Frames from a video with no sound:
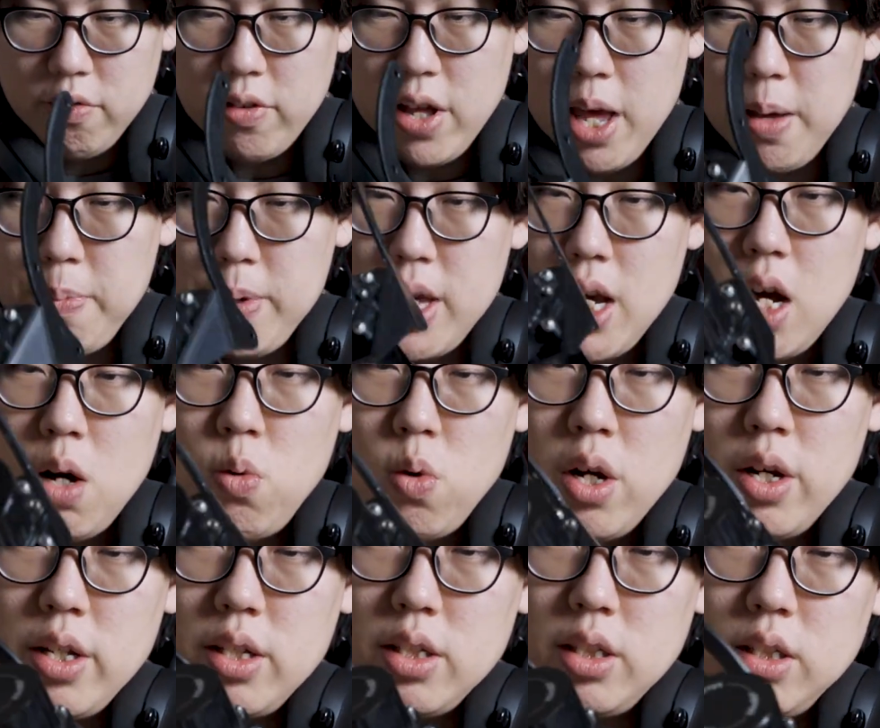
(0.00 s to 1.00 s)
APR
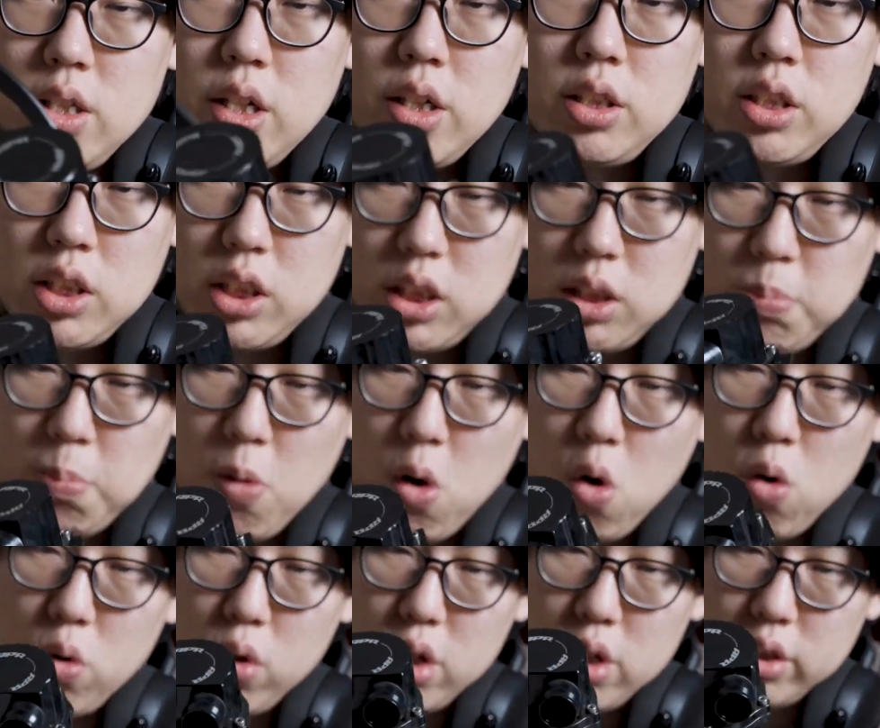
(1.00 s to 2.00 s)
one is the
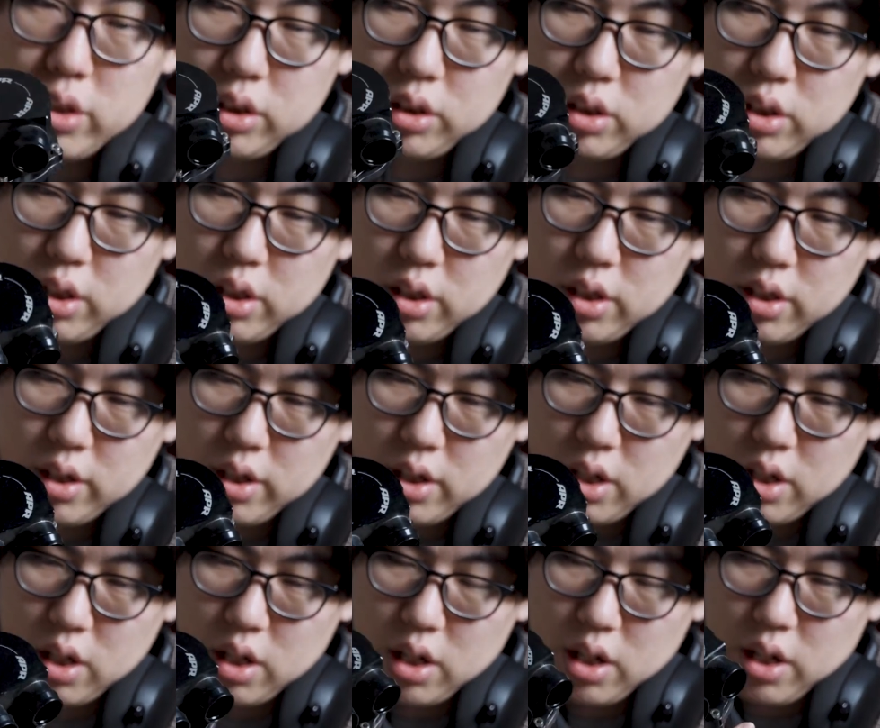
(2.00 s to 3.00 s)
smallest
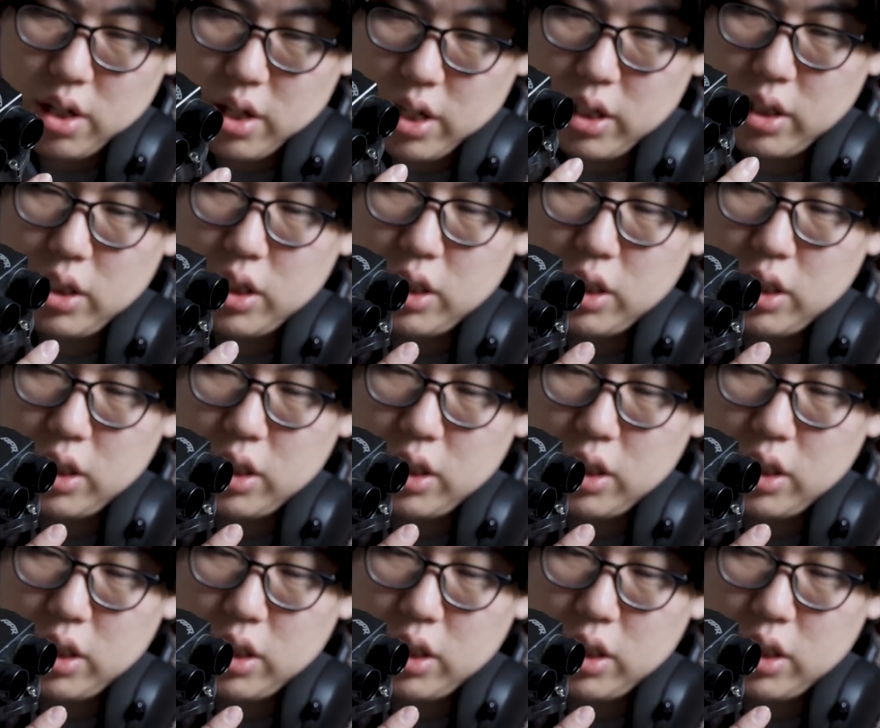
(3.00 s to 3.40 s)
in